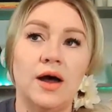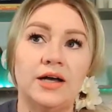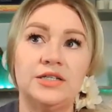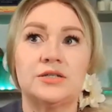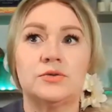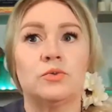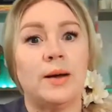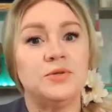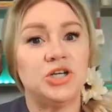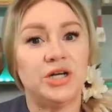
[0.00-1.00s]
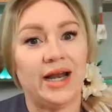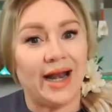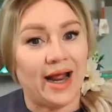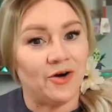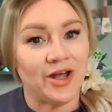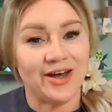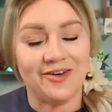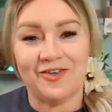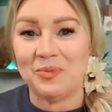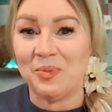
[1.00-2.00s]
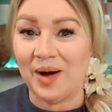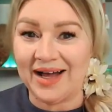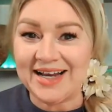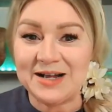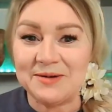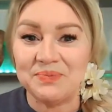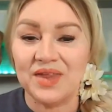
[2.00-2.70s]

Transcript: a disruption in an area of our body,